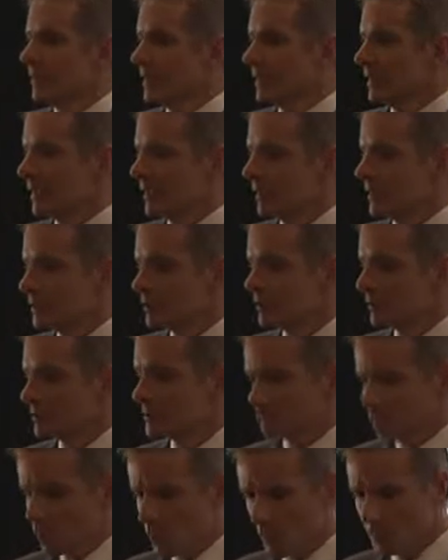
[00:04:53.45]
And it
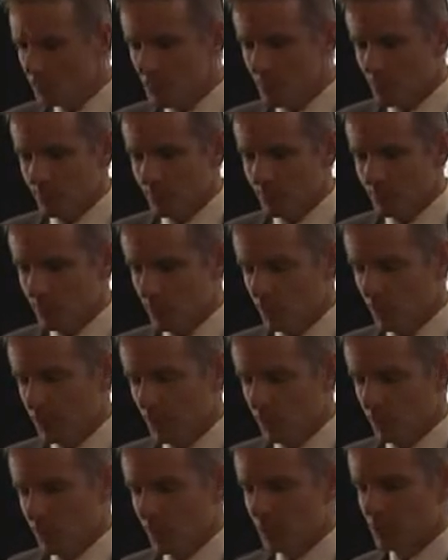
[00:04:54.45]
was one room
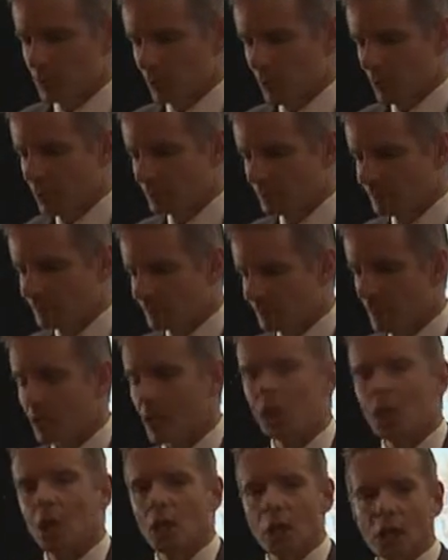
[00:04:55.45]
with one door,
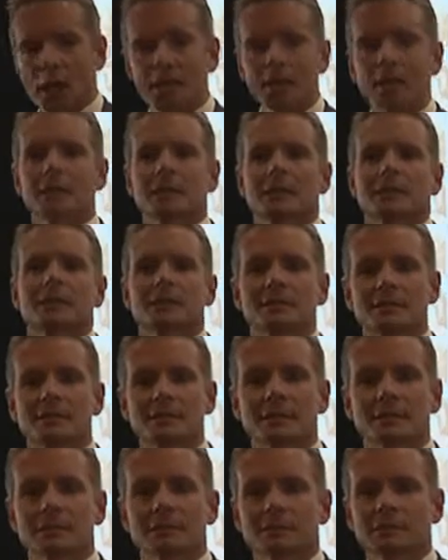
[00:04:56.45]
a lot of
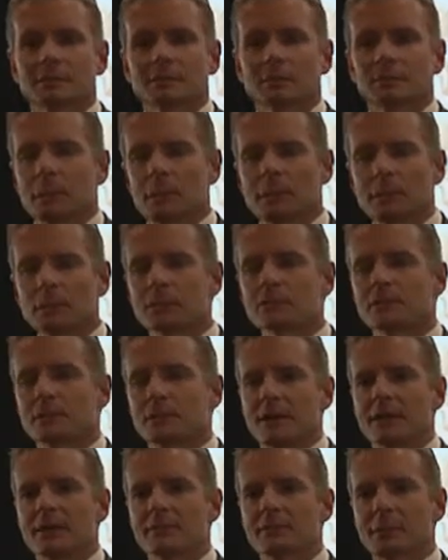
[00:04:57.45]
kids, maybe 2
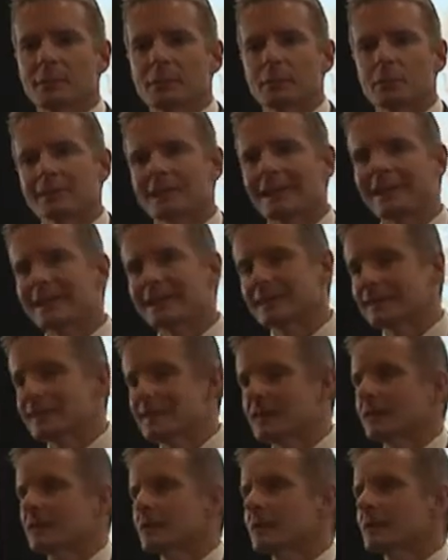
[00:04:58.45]
staff members. I
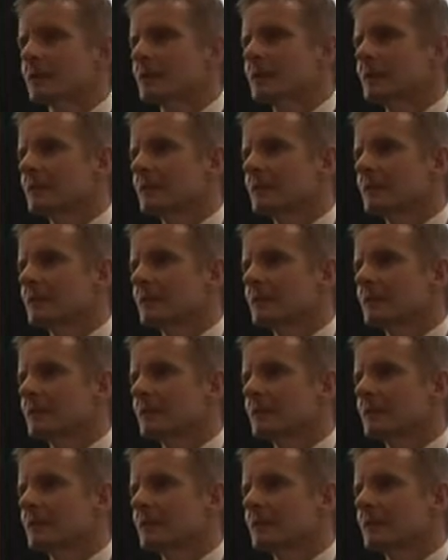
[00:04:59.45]
think